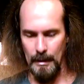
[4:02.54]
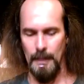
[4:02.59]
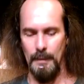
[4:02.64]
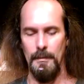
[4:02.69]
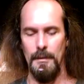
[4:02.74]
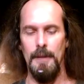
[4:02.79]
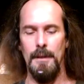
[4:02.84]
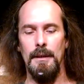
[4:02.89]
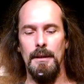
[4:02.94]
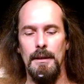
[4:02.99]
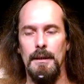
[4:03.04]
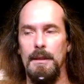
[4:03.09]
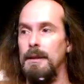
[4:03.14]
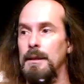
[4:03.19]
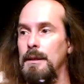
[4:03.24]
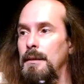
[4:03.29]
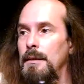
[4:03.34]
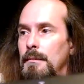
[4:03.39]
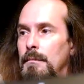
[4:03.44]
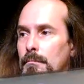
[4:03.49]
mean,
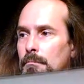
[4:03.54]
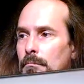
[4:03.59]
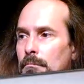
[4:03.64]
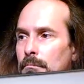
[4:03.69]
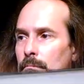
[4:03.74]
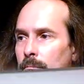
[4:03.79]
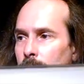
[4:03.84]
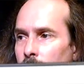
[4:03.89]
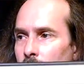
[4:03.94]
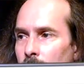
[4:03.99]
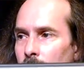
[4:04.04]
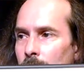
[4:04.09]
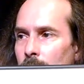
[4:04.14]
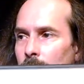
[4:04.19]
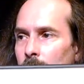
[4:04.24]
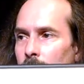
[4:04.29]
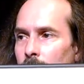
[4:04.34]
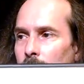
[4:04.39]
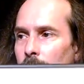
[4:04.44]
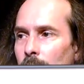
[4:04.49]
it's
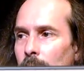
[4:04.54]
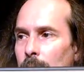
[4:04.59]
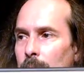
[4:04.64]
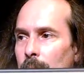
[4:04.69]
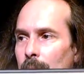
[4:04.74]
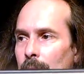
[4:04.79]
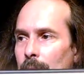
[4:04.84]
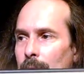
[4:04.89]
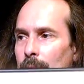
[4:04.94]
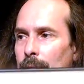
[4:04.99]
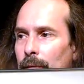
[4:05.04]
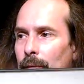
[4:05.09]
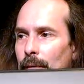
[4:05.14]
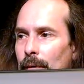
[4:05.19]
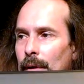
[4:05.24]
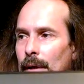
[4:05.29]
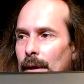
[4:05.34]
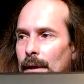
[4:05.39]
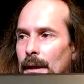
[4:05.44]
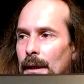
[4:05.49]
not bad
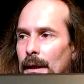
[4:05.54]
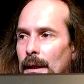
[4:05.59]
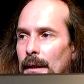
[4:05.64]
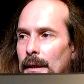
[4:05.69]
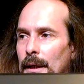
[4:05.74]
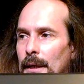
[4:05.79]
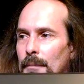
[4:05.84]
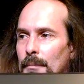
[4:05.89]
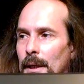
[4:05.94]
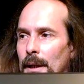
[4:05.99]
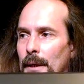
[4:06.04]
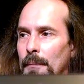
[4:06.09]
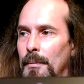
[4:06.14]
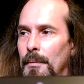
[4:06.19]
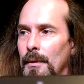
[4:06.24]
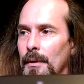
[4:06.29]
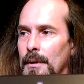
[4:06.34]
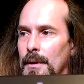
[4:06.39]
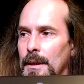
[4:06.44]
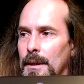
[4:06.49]
for an eBay
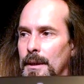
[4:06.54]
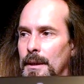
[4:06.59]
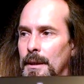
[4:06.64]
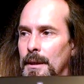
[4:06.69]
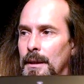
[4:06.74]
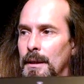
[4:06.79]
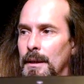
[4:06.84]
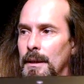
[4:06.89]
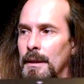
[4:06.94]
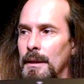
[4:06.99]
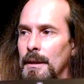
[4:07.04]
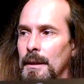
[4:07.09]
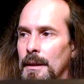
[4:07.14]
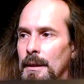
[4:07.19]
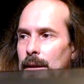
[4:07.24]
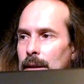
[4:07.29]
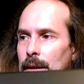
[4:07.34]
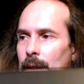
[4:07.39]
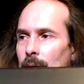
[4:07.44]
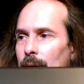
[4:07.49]
purchase.
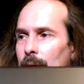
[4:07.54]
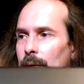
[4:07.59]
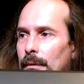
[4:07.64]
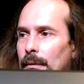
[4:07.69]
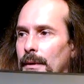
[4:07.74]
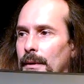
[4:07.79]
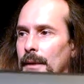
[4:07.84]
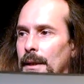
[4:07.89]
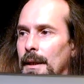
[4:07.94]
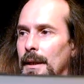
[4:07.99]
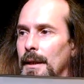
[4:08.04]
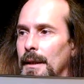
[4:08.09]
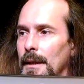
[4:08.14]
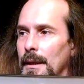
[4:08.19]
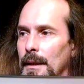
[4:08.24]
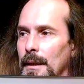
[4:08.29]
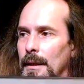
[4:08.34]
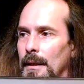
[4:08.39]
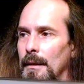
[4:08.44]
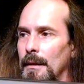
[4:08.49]
It's got a little ding
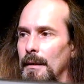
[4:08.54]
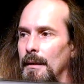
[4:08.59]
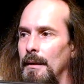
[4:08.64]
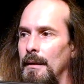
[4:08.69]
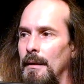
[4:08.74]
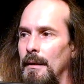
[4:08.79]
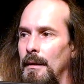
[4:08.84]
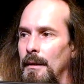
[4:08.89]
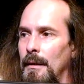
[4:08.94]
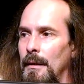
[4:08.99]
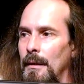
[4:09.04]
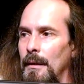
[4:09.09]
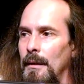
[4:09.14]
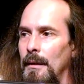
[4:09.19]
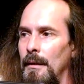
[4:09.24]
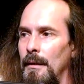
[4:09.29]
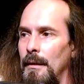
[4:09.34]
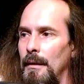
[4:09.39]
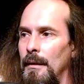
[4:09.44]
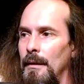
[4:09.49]
in it.
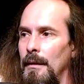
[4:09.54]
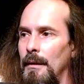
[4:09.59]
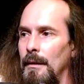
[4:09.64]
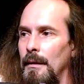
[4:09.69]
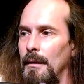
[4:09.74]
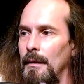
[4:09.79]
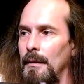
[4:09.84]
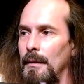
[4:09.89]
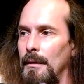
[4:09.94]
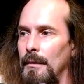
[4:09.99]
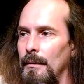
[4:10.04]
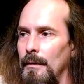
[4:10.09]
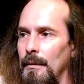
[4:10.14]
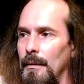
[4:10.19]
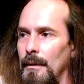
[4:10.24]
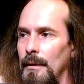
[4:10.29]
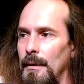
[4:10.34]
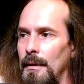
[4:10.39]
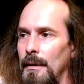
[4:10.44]
I'll get to it.